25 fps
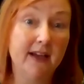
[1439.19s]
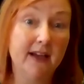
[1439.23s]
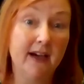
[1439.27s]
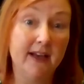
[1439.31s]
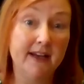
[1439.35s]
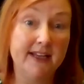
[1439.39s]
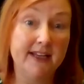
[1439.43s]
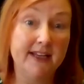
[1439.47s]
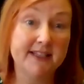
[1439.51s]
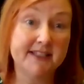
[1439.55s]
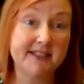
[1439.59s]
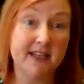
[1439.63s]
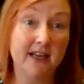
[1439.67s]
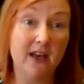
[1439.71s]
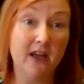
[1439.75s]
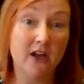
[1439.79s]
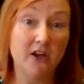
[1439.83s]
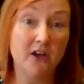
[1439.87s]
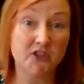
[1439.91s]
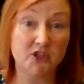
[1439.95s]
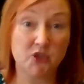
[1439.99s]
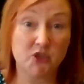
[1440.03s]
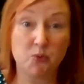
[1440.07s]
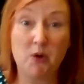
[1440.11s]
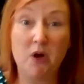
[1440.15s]
And it's the
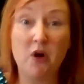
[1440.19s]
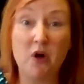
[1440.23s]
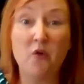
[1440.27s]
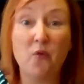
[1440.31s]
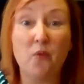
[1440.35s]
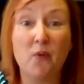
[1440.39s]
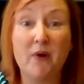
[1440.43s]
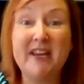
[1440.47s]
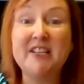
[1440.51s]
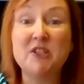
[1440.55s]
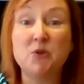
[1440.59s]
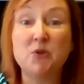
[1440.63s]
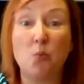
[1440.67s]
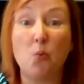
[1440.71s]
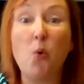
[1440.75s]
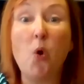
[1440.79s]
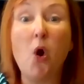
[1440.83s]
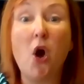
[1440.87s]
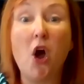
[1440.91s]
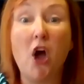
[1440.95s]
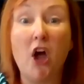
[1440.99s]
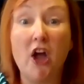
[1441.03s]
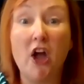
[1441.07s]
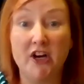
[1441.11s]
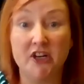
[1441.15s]
last 12 weeks
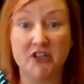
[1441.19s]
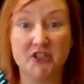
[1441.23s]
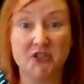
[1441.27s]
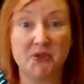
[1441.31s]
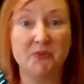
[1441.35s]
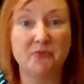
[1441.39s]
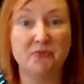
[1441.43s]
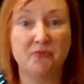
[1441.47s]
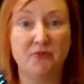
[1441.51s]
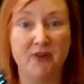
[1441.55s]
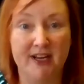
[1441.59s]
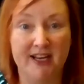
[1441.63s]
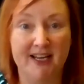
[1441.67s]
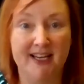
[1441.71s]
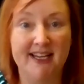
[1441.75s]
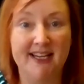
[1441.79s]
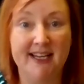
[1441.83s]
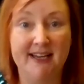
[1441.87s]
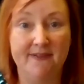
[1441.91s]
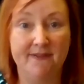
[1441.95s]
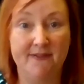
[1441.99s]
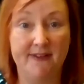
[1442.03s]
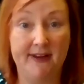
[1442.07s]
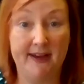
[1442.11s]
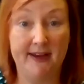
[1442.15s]
worked, really,
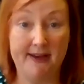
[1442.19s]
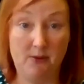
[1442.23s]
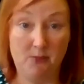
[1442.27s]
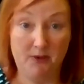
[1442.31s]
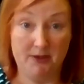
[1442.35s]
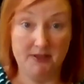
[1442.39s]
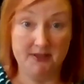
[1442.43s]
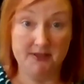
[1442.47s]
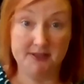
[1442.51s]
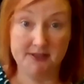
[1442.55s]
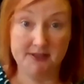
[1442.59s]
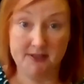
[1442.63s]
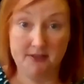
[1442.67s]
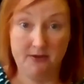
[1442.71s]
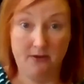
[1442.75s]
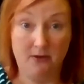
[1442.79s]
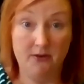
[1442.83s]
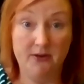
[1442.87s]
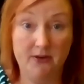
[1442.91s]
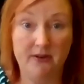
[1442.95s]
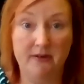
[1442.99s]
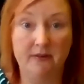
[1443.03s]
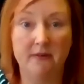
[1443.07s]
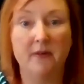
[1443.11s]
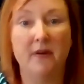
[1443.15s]
if anyone's
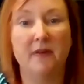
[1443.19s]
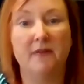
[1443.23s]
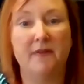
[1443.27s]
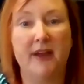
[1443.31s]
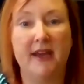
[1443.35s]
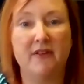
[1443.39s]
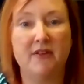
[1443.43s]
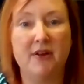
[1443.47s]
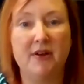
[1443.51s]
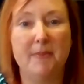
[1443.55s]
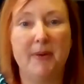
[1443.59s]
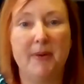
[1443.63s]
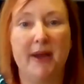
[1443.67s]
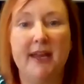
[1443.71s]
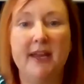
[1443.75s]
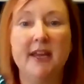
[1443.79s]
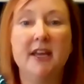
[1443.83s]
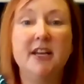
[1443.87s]
on a variant.